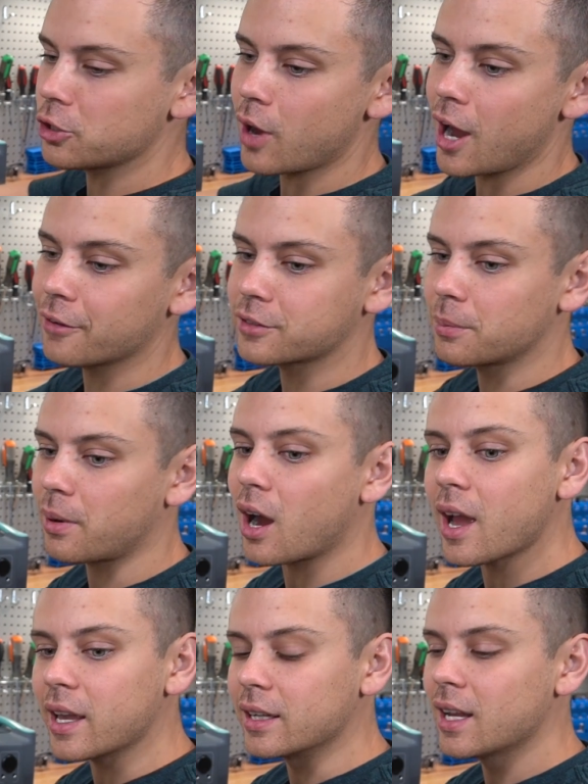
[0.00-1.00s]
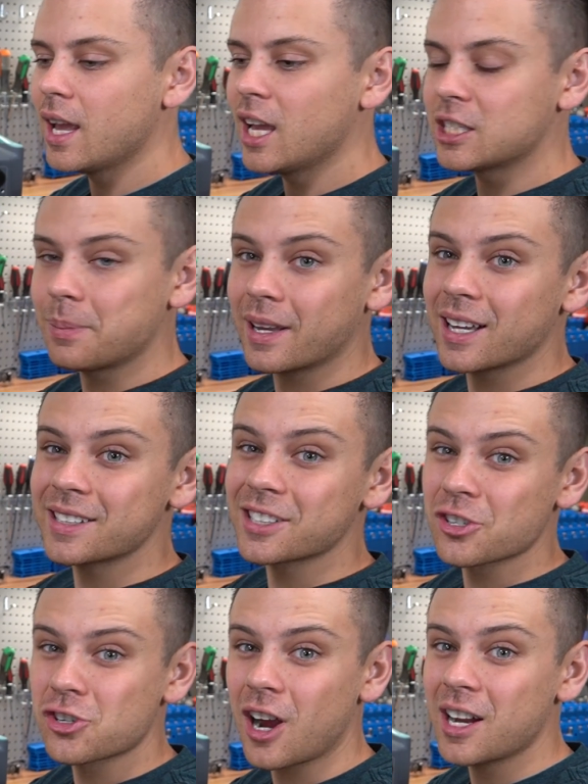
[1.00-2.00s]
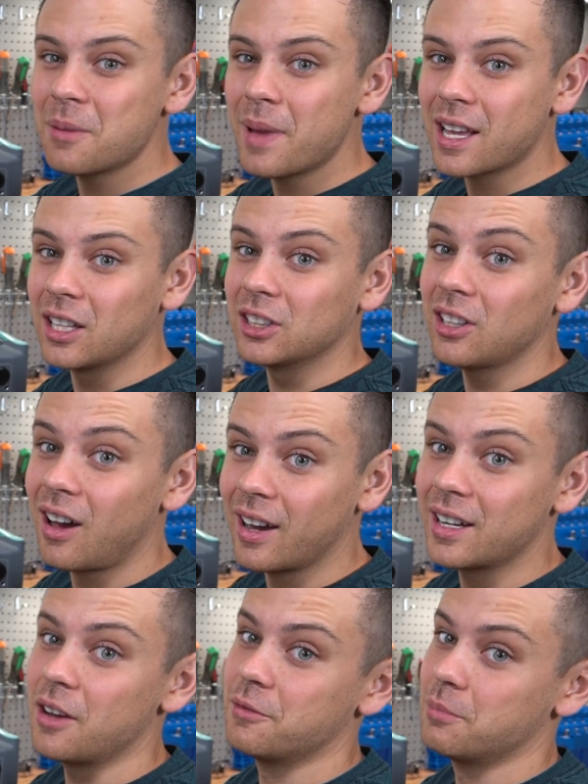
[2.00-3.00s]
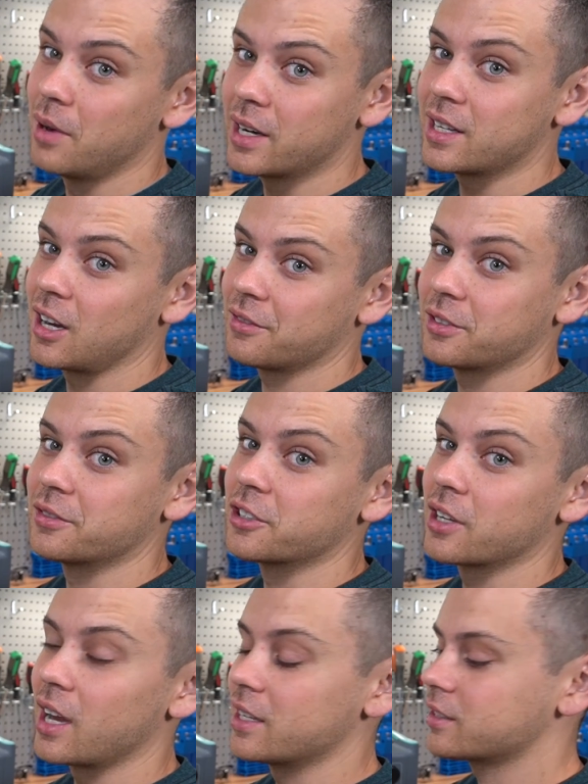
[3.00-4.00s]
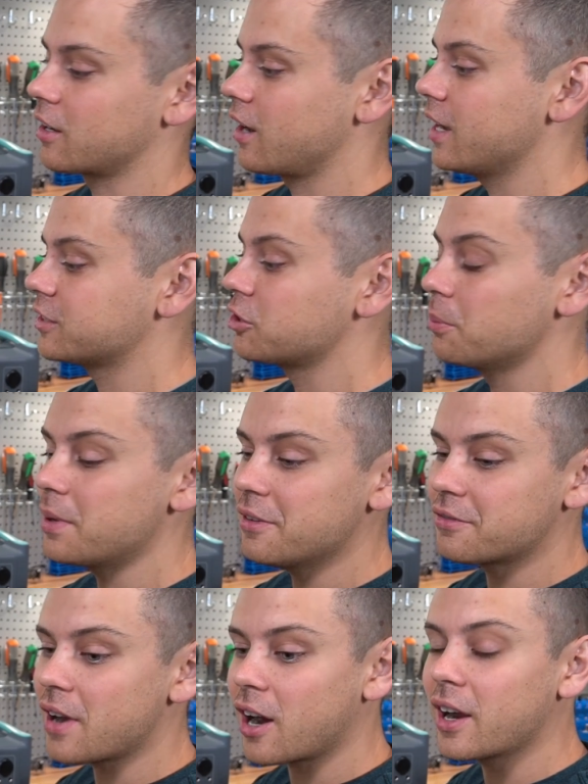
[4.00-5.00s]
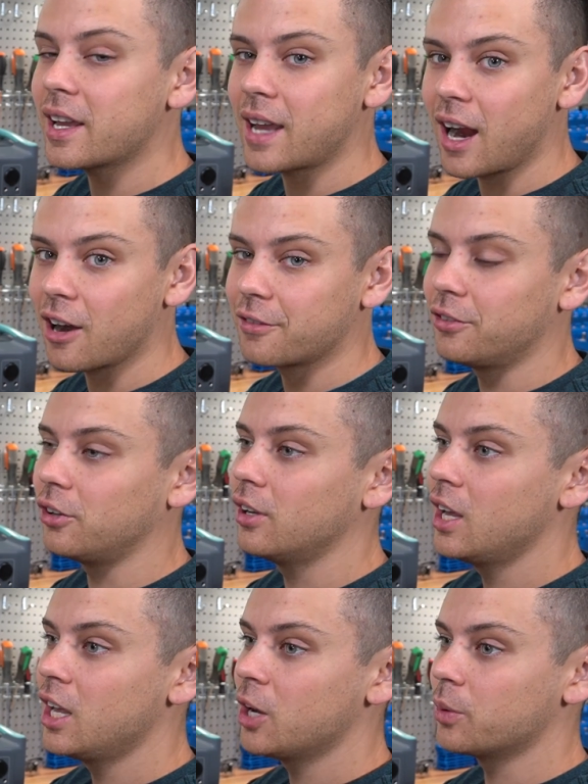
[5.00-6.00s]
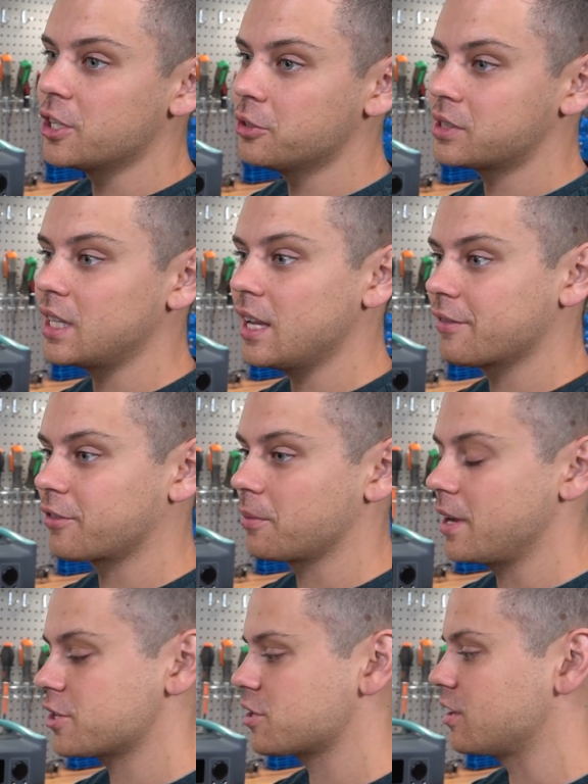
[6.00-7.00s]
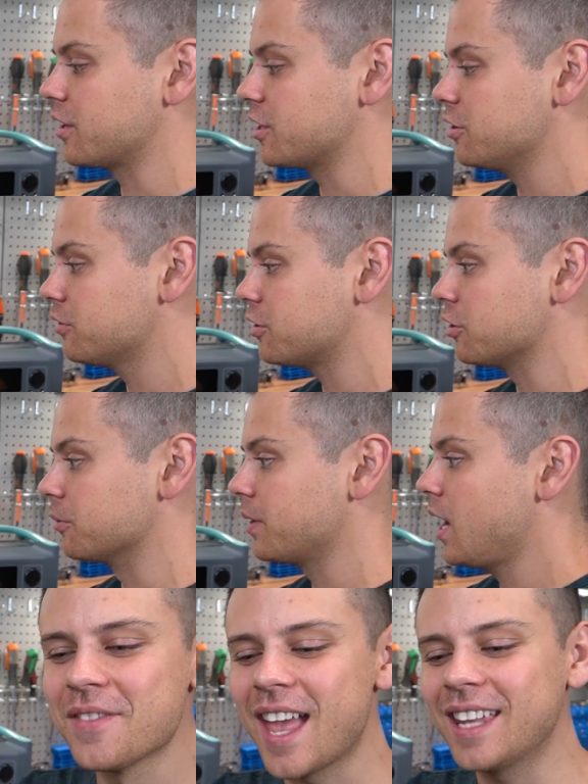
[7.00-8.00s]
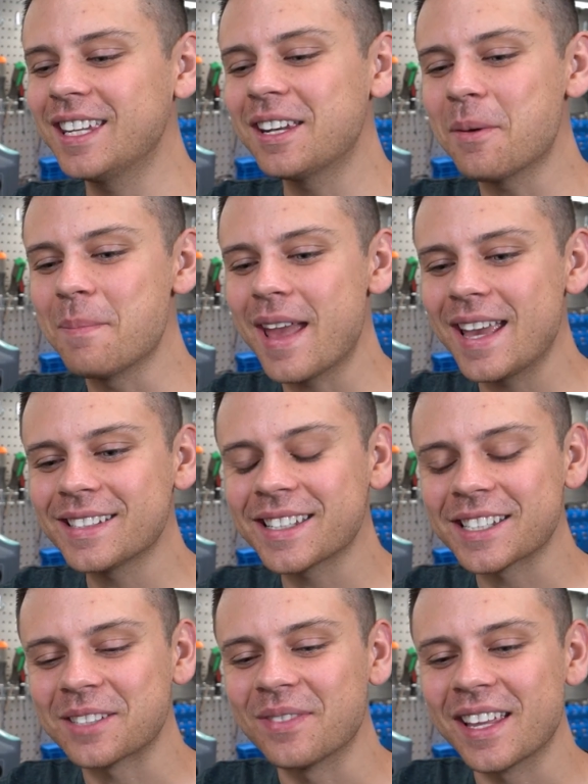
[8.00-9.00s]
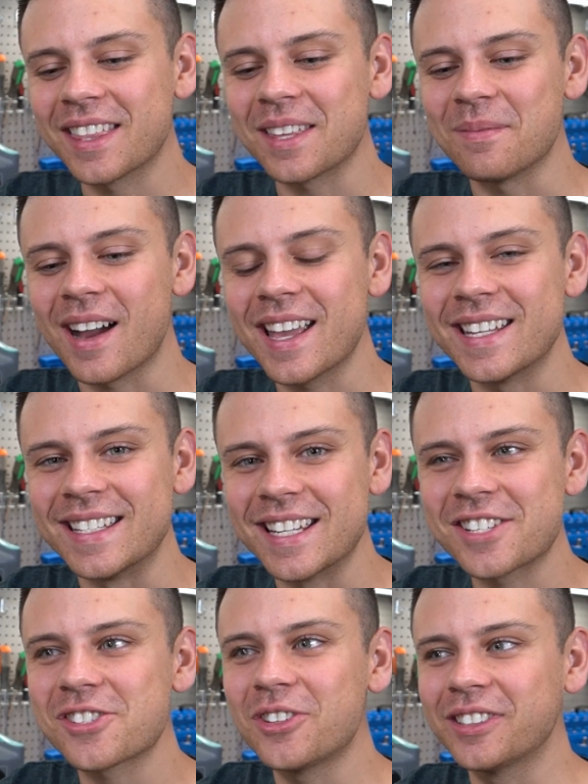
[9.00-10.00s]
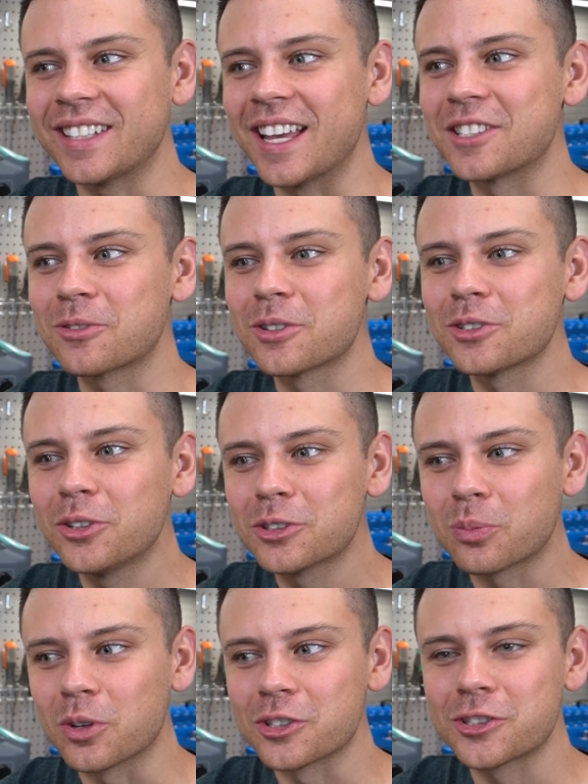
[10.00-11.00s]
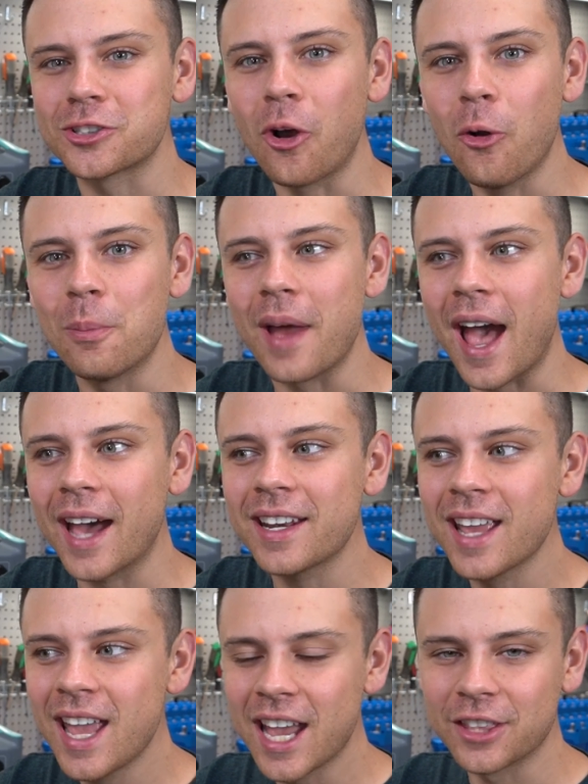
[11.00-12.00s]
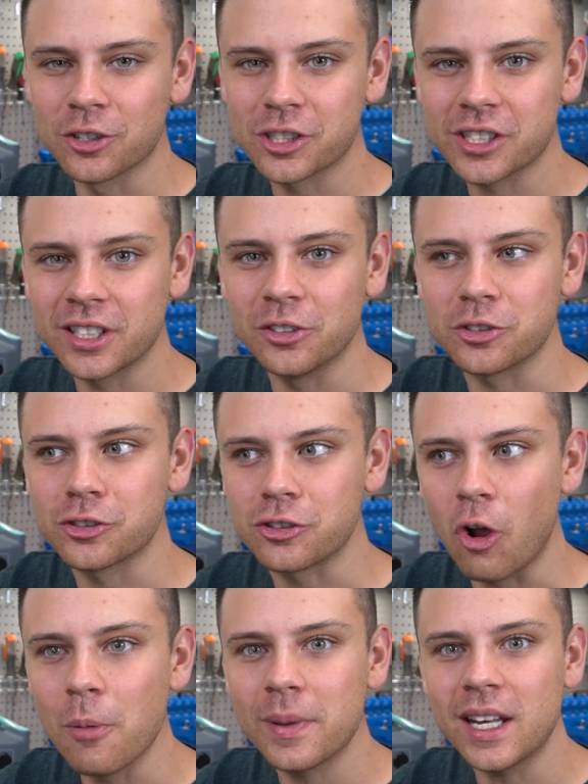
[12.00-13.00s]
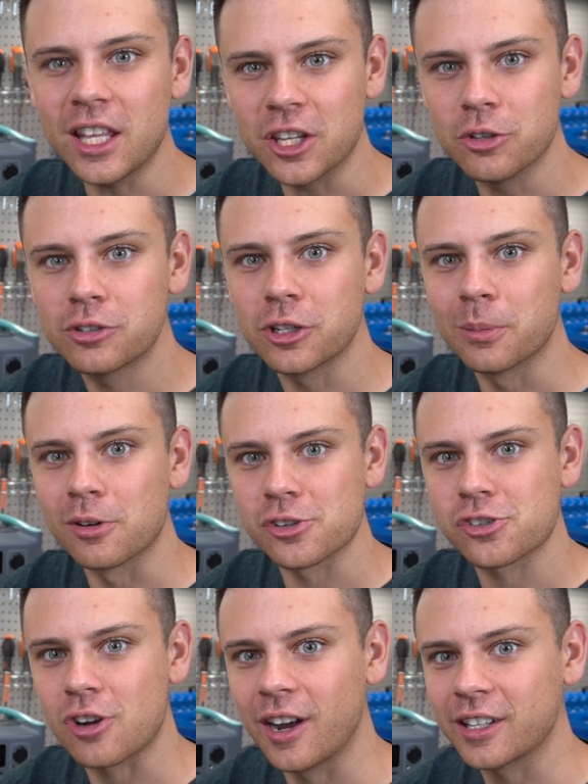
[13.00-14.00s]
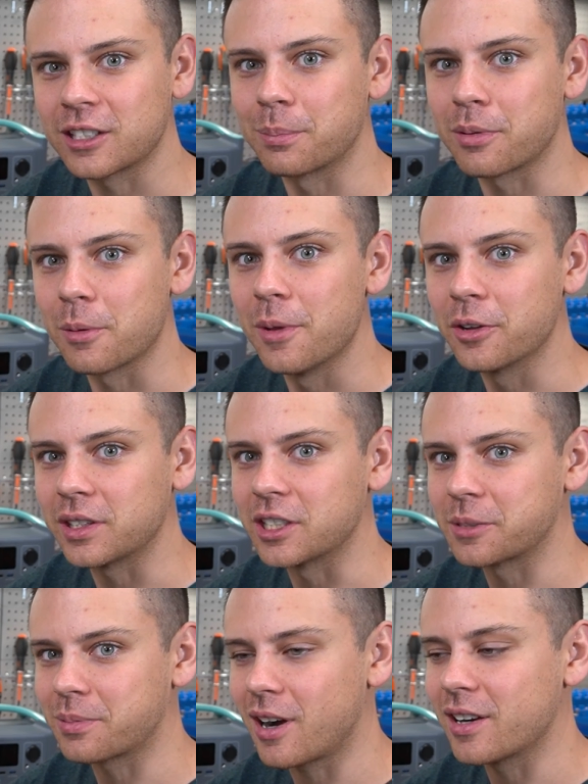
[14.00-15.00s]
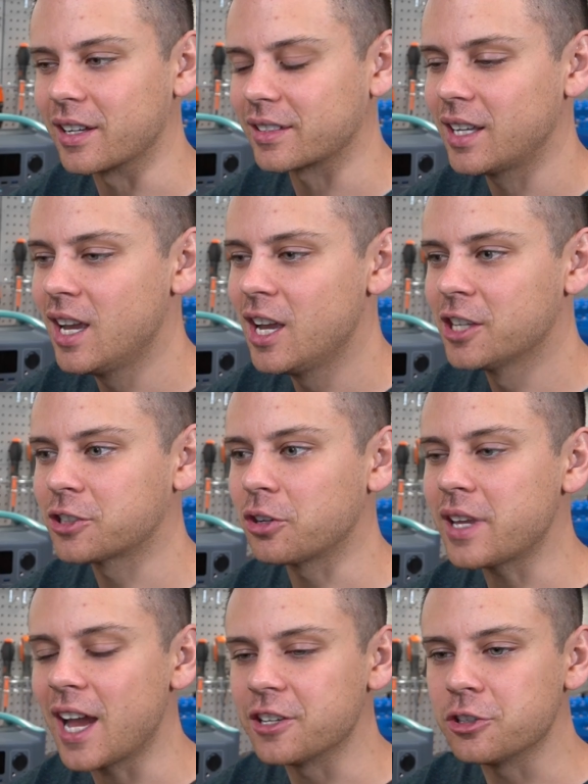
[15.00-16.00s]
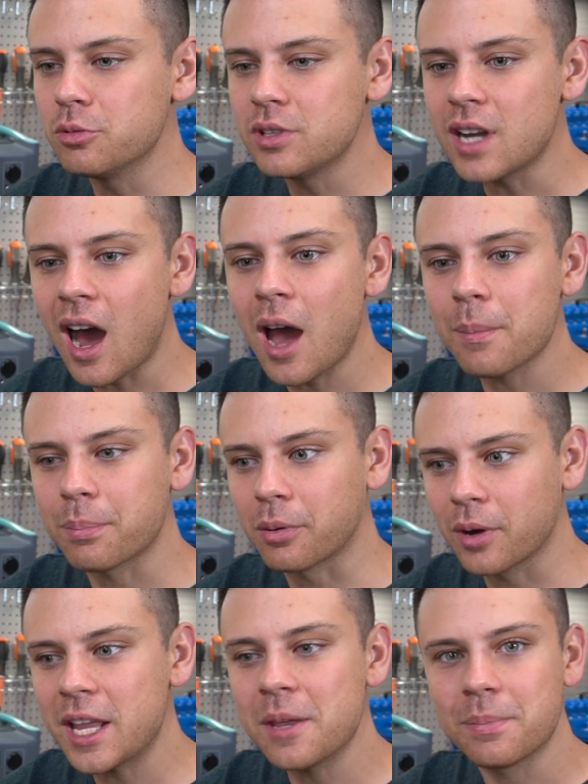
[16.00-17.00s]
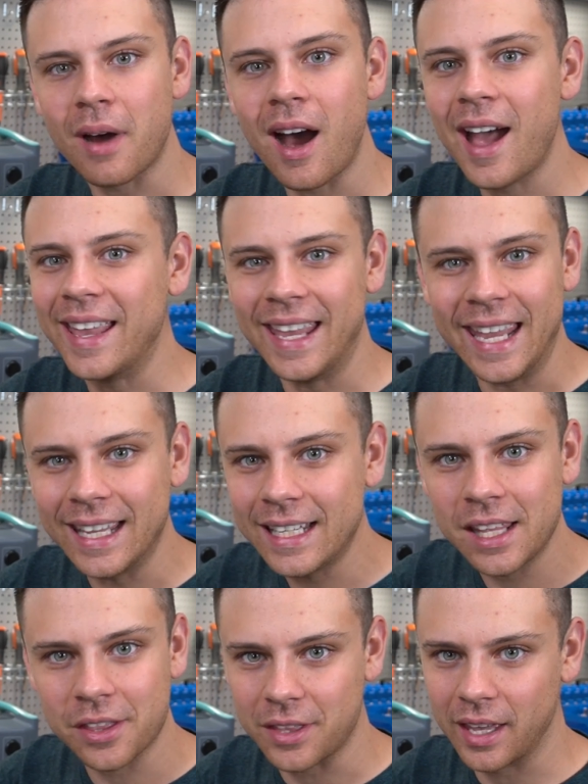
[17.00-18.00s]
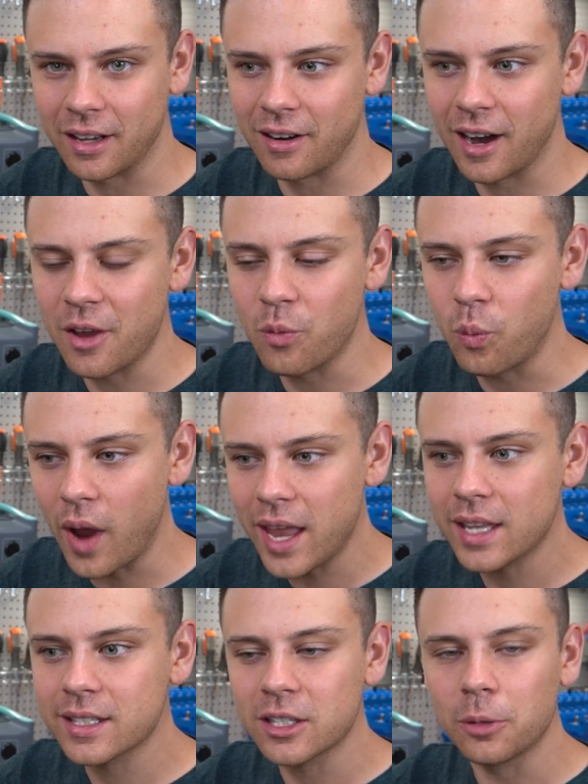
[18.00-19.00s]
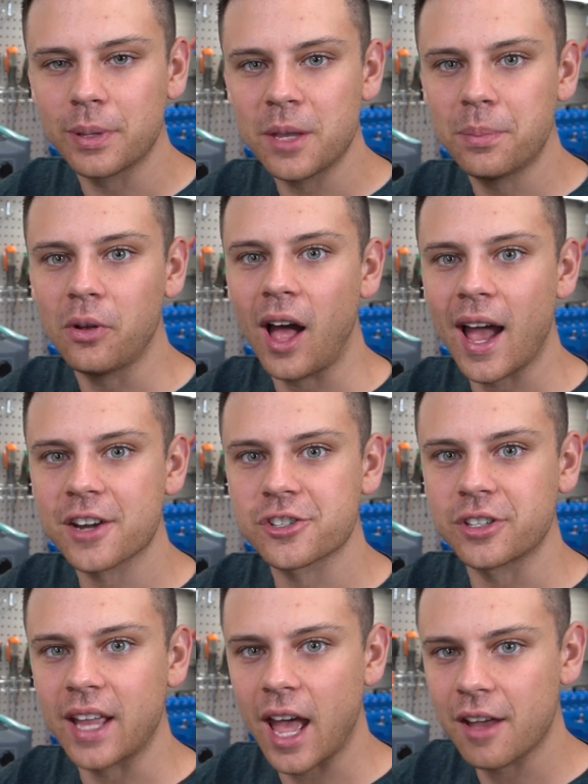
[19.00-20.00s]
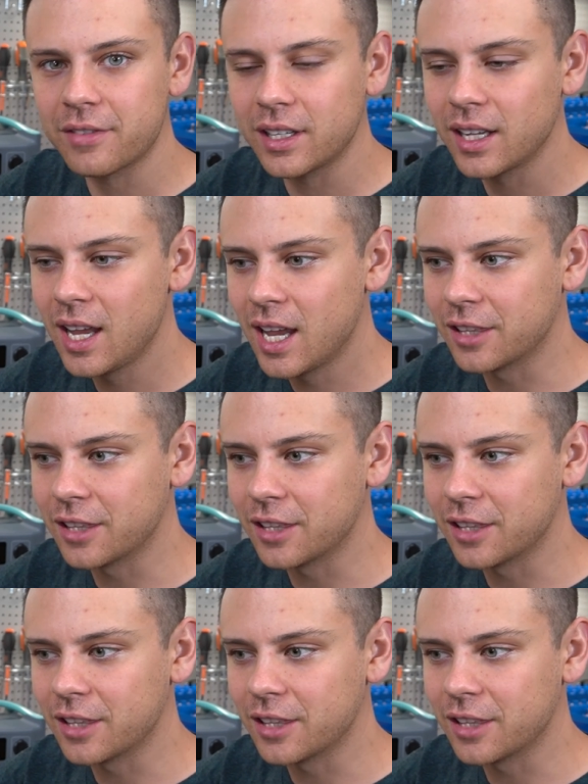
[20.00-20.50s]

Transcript: You have to buy it. It's because they're trying to make a lot of money off of you guys. All right. So be very careful when you see information on YouTube. And it amazes me that my initial test results were so bad and there's still so many YouTubers trying to promote this product. So yeah, do not pre-buy anything, all right? Wait until people actually have it.